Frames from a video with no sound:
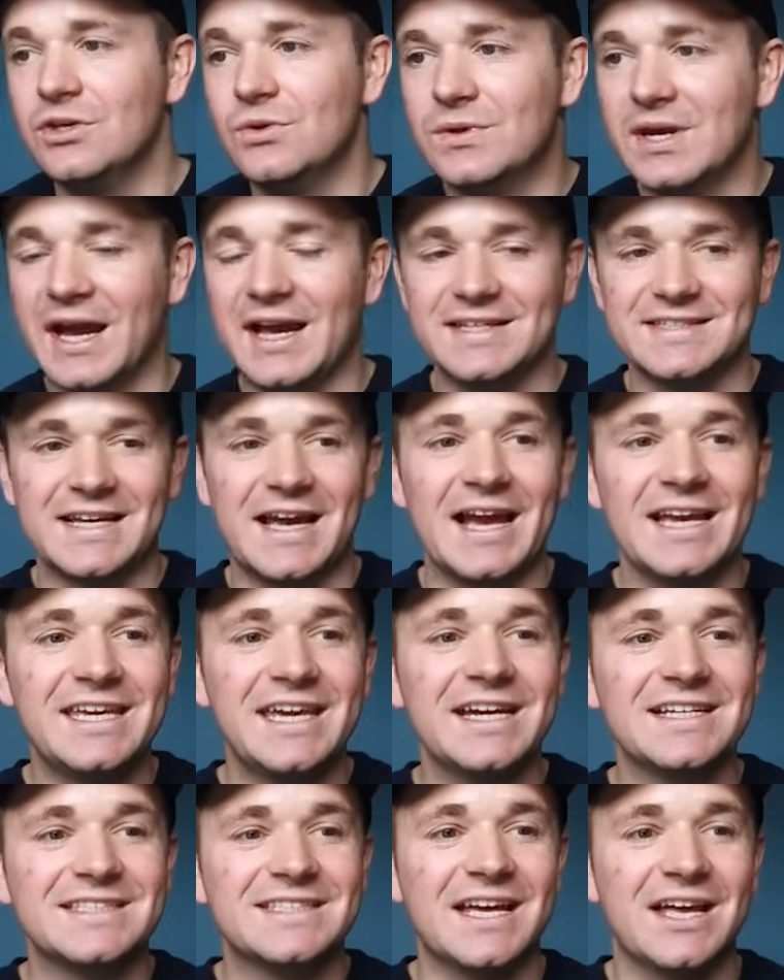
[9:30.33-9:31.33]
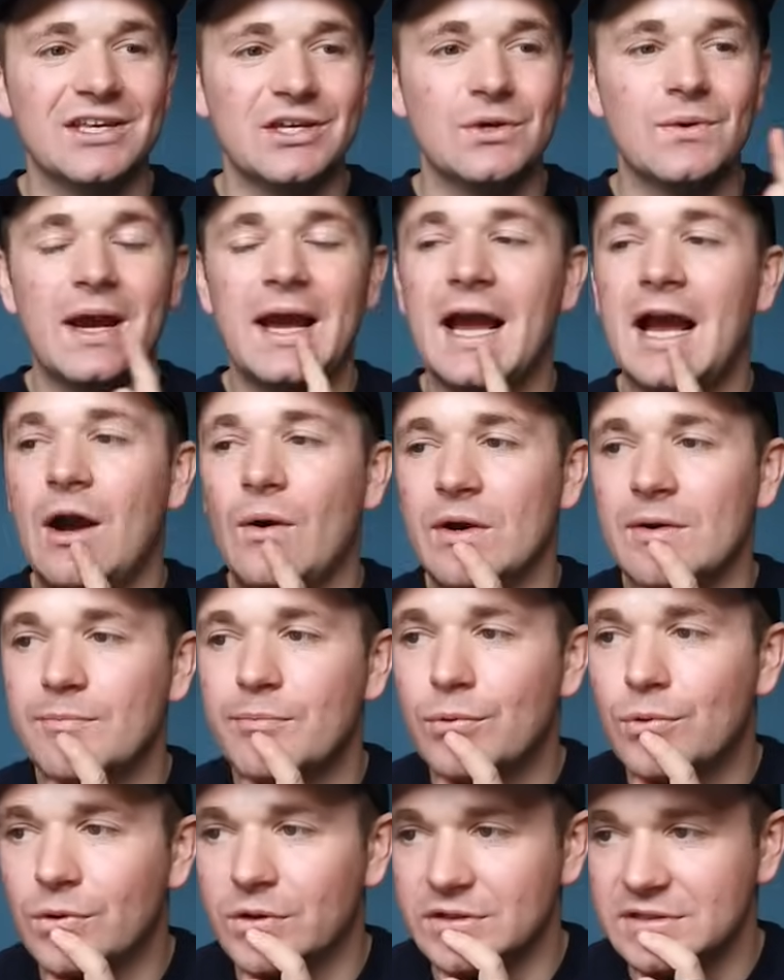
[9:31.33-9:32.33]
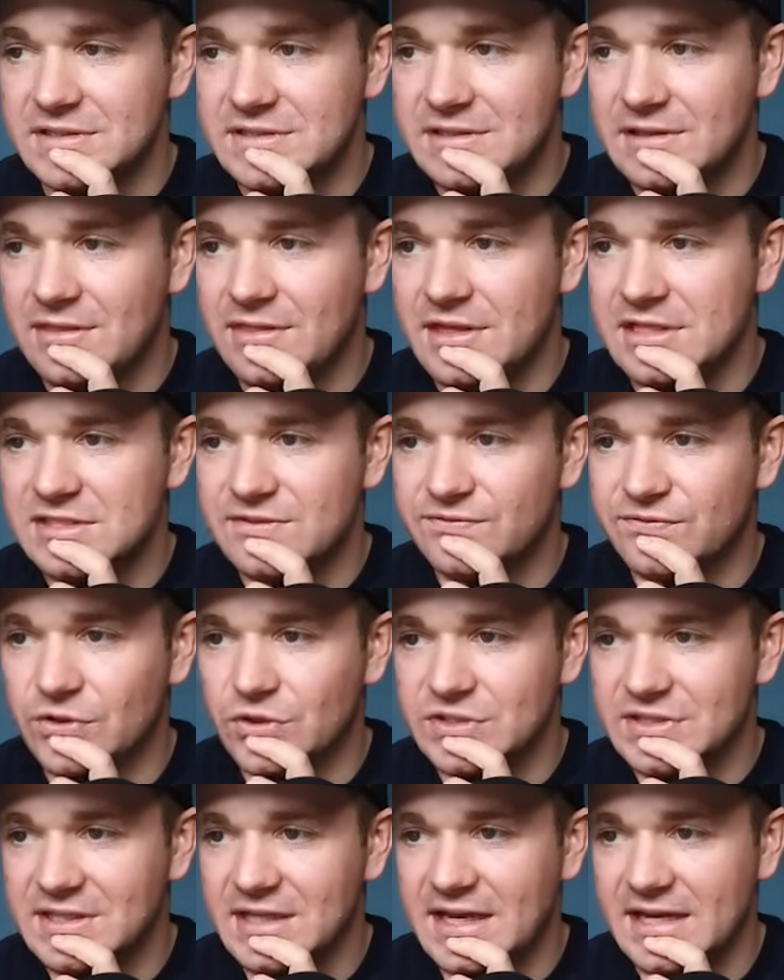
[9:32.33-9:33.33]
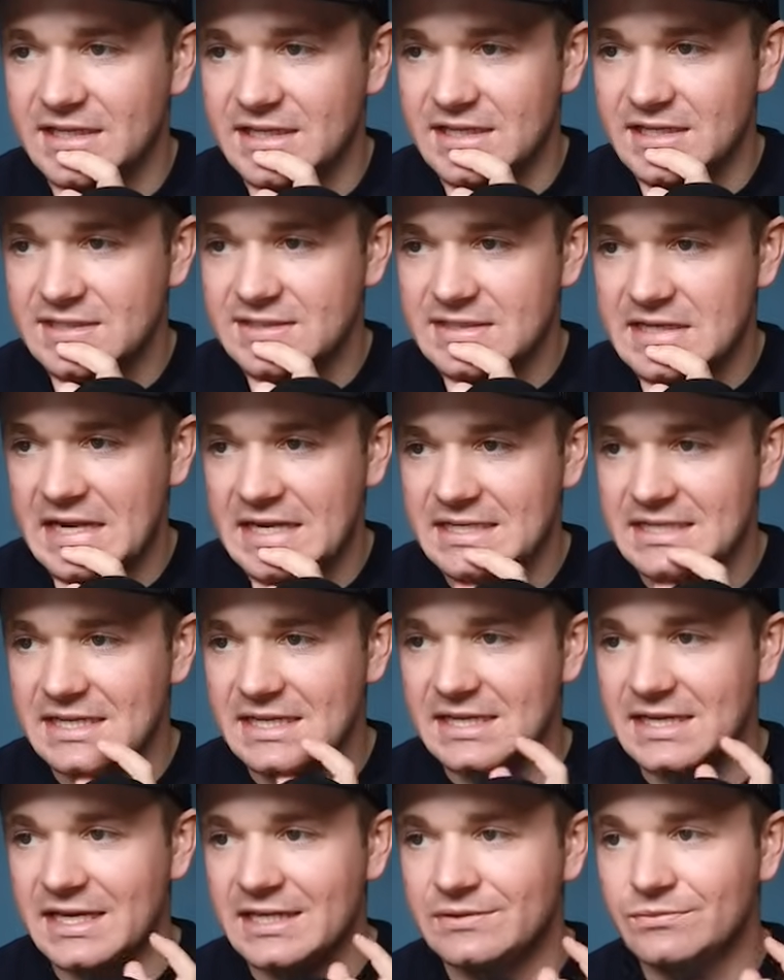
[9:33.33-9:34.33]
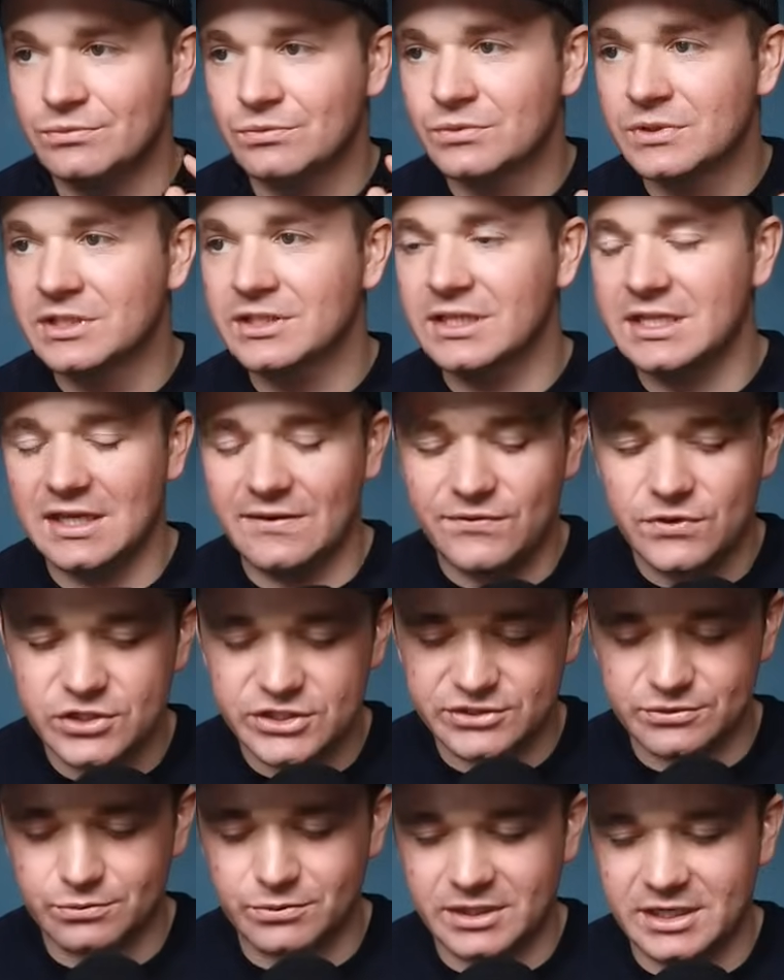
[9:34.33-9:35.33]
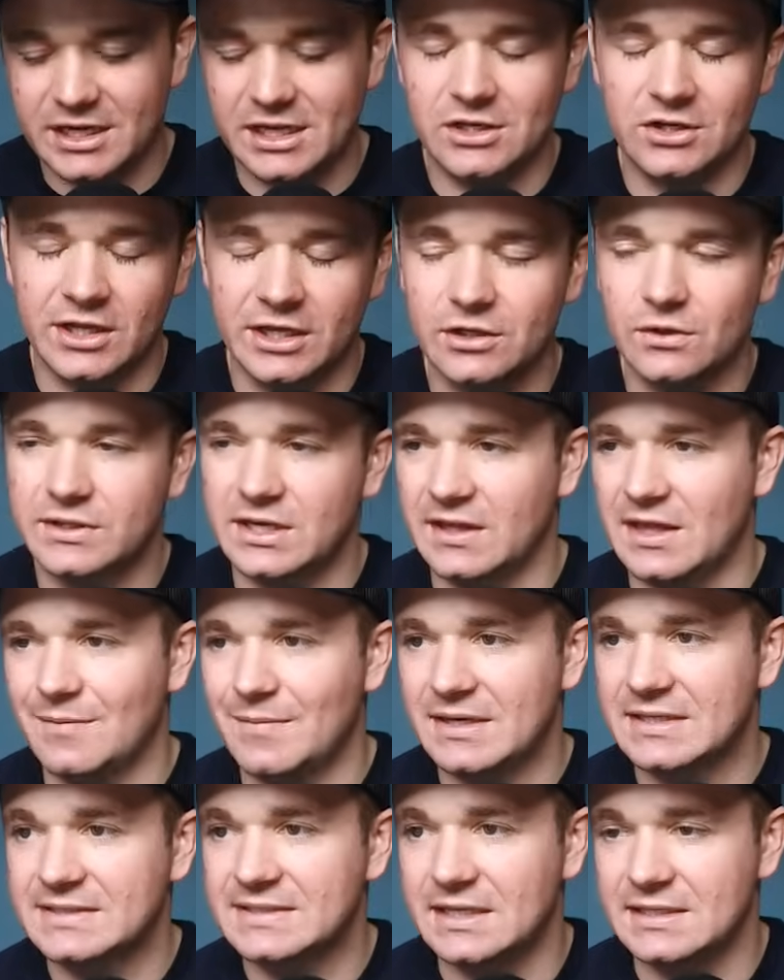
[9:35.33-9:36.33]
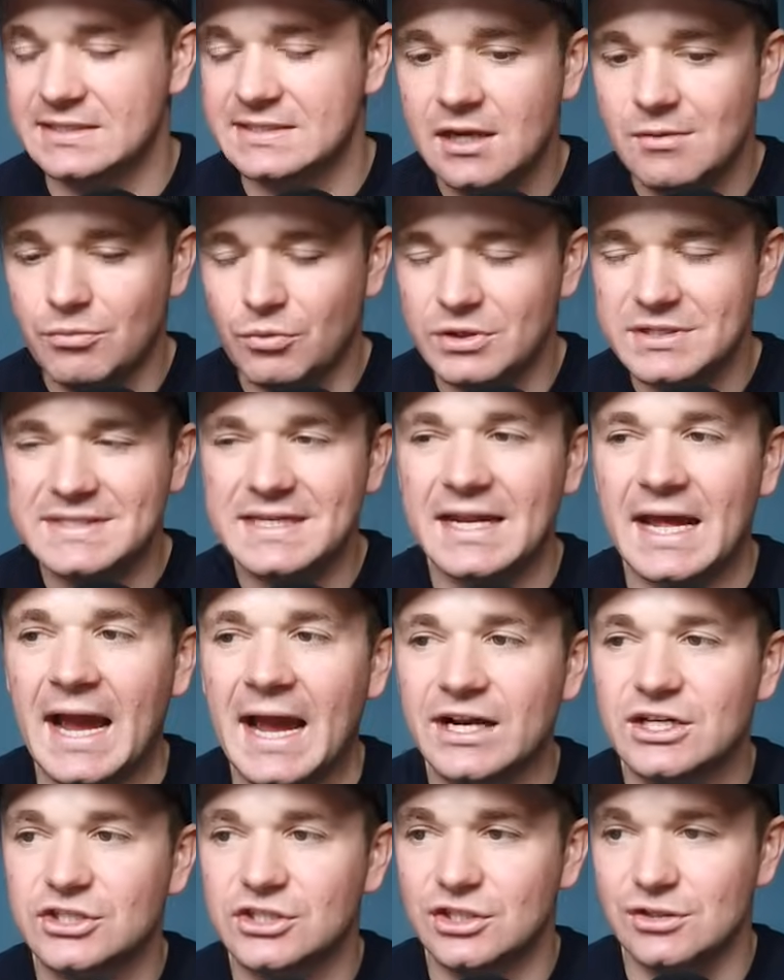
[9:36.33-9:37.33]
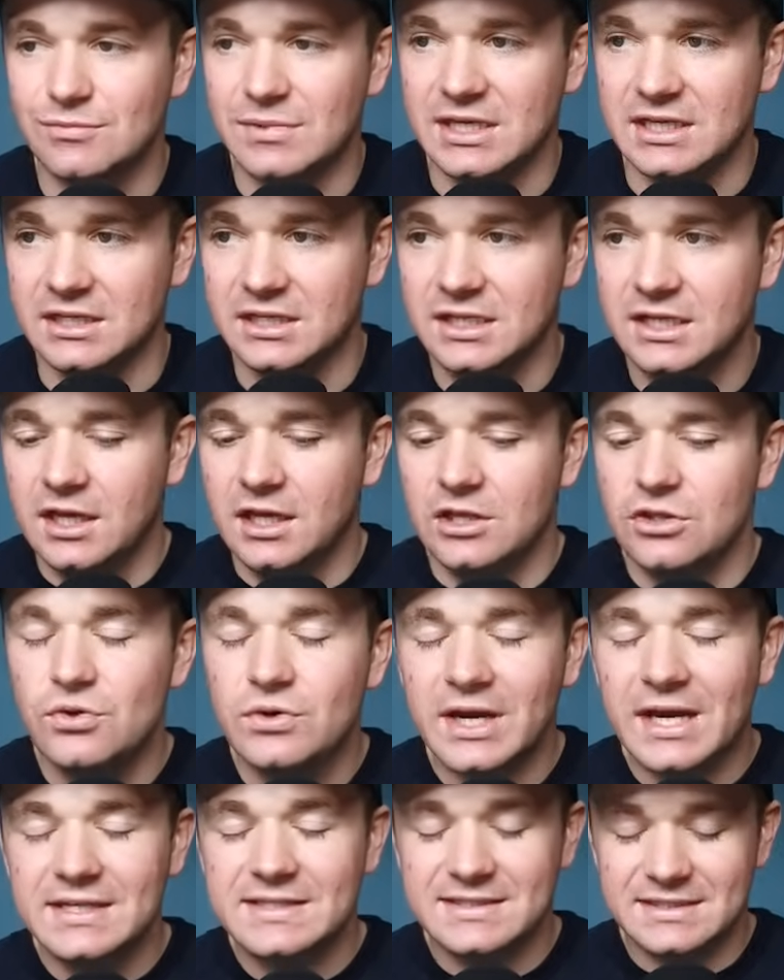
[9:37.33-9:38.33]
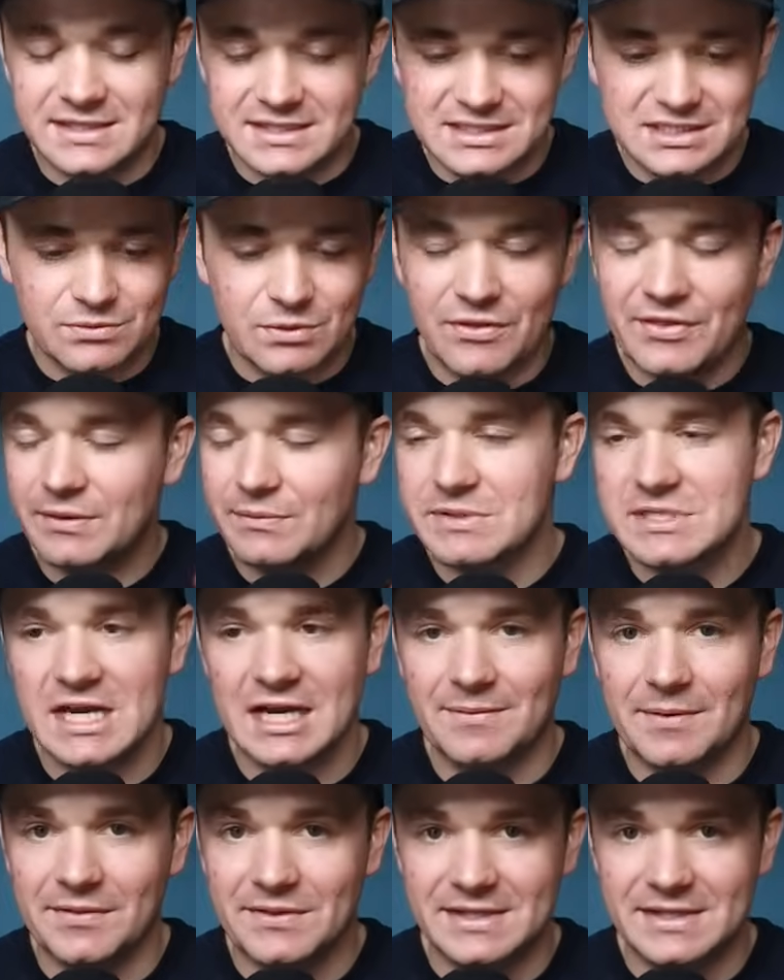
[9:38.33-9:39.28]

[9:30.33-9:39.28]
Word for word: You guys, I can't tell you how important this first line is. And it really, if you just read it, you're like, okay, that makes sense. What does that actually mean? You guys, and this is one thing we talk about in the